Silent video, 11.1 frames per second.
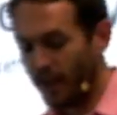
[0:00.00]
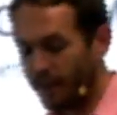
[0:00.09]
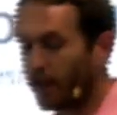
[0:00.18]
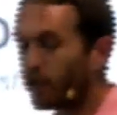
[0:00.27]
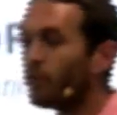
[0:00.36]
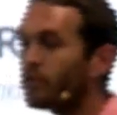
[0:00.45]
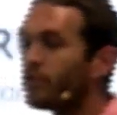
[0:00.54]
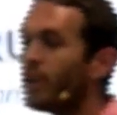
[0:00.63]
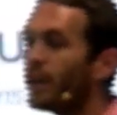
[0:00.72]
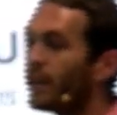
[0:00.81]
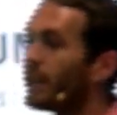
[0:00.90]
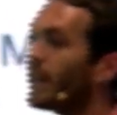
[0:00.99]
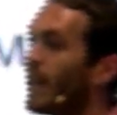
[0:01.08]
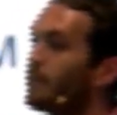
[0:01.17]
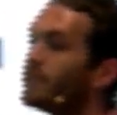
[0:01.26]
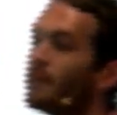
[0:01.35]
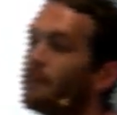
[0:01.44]
that Christianity claims
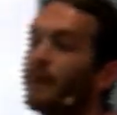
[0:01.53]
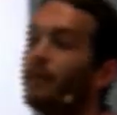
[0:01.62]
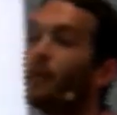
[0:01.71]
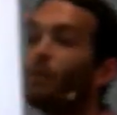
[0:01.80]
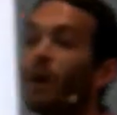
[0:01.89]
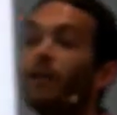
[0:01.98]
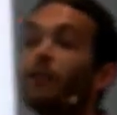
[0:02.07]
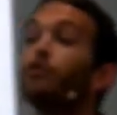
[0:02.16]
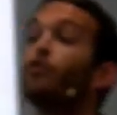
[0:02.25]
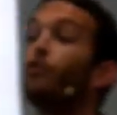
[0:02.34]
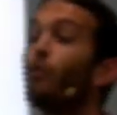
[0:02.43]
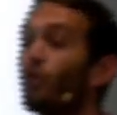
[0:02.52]
to be the one true